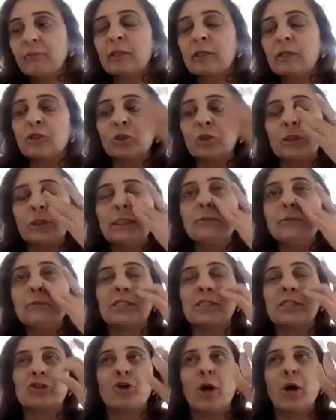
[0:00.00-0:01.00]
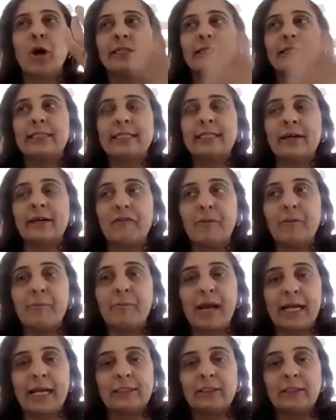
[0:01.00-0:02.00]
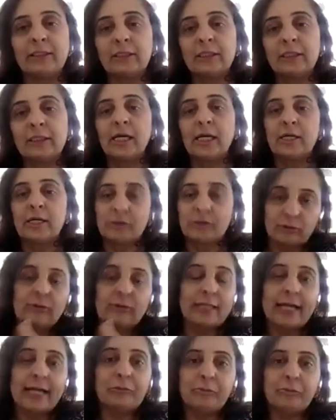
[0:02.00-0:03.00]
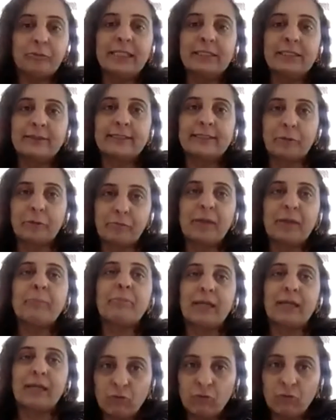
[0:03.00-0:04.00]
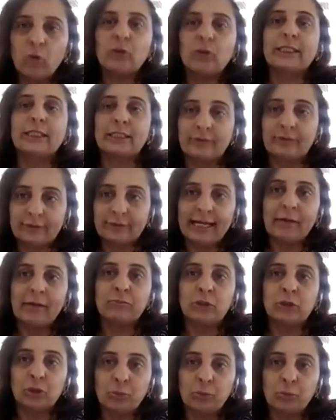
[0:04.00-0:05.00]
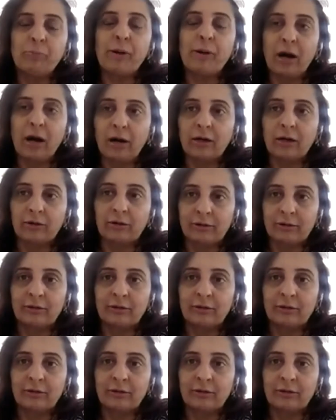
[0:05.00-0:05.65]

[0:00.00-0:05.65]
So this majority government, so that means that people have voted them to power.